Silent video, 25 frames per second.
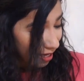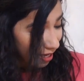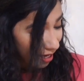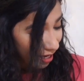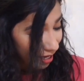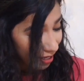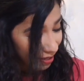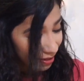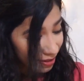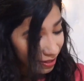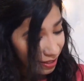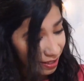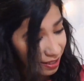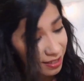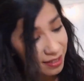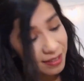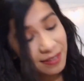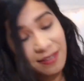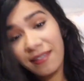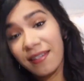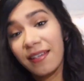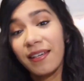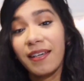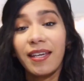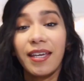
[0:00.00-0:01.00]
and
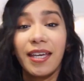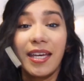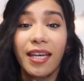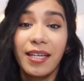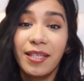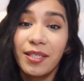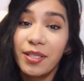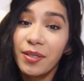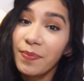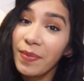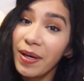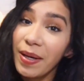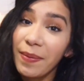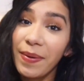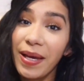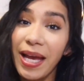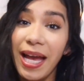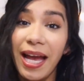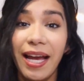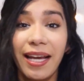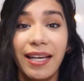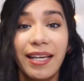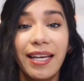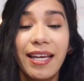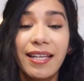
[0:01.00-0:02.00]
this into my
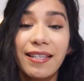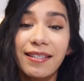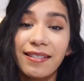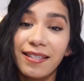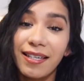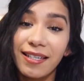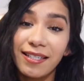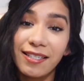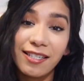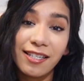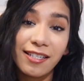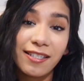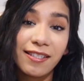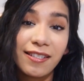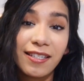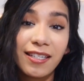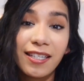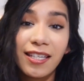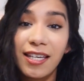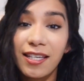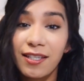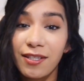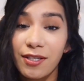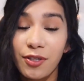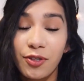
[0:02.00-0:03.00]
bag and said, just in
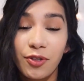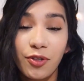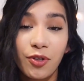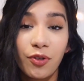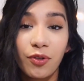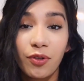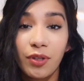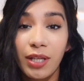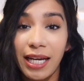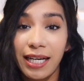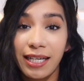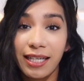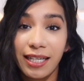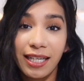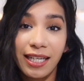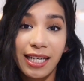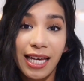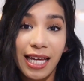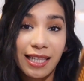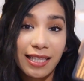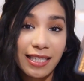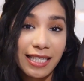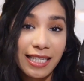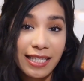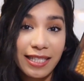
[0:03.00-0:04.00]
case there's no lighting,
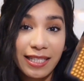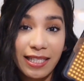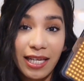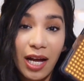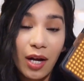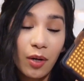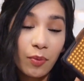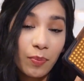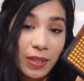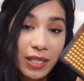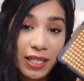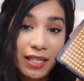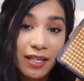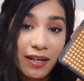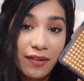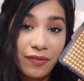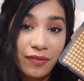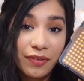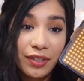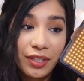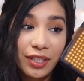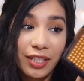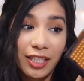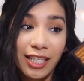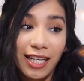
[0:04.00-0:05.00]
at least I'll be
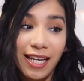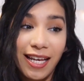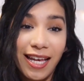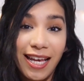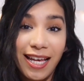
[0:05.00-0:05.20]
covered.